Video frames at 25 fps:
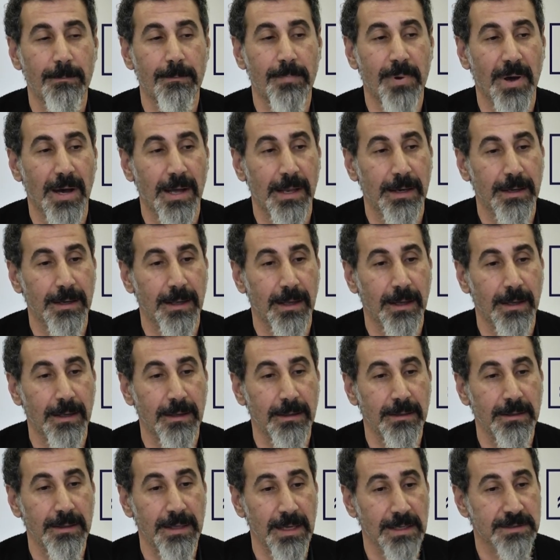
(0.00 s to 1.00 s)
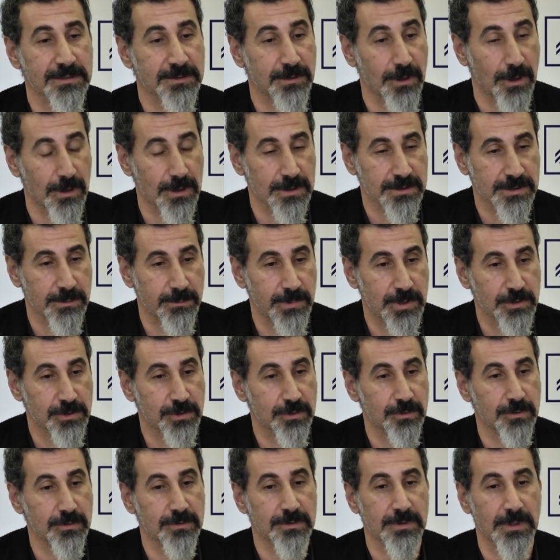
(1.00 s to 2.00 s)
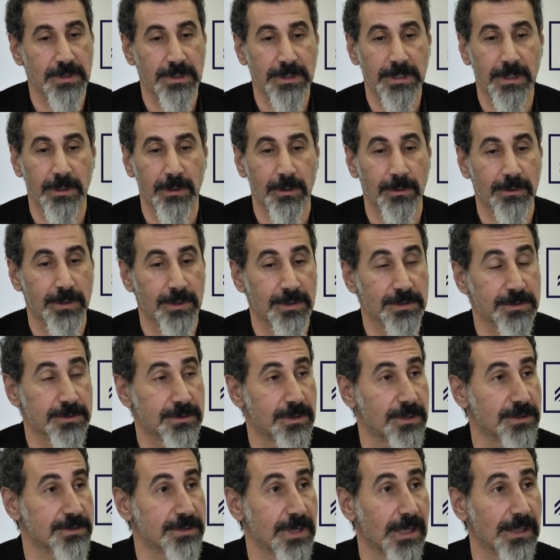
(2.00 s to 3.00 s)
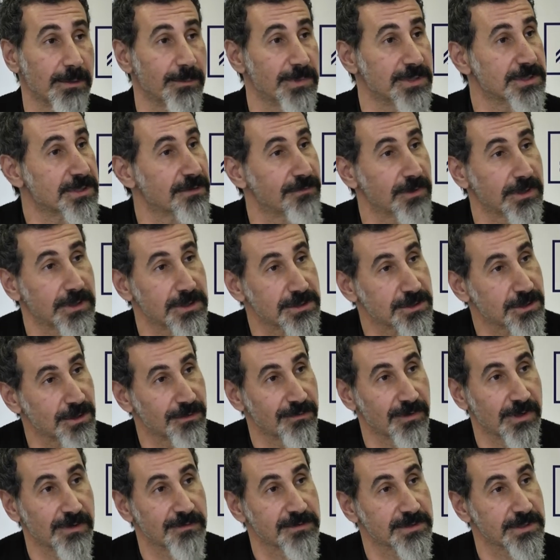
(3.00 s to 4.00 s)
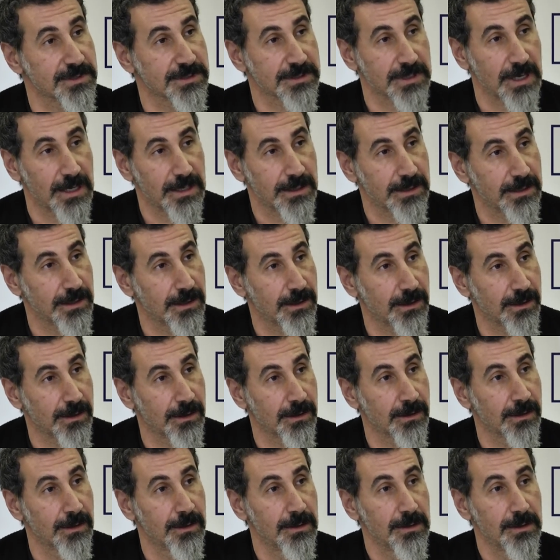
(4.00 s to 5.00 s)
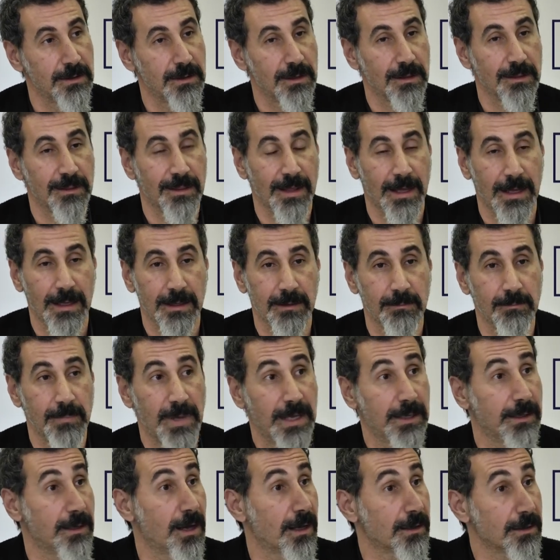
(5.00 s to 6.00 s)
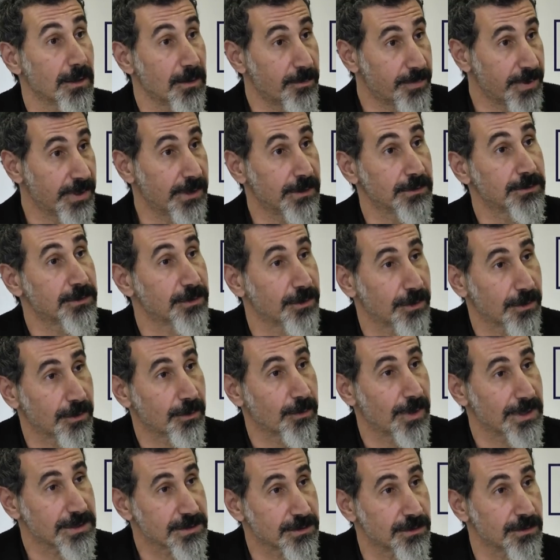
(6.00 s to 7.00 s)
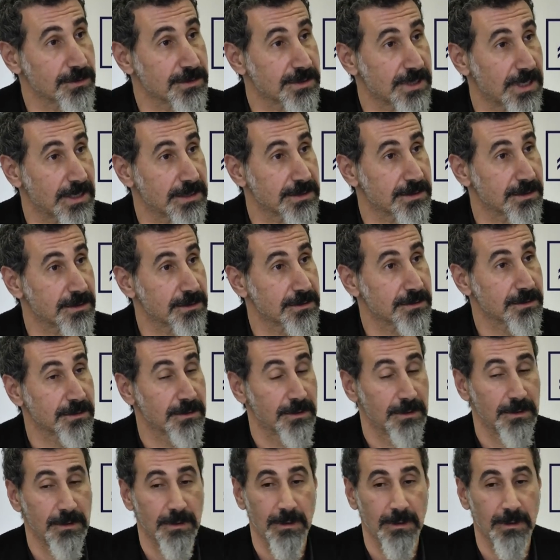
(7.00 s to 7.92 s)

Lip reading: But yes, there are some issues. You know, there's elements of a conservative society here that may not appeal to your Western senses.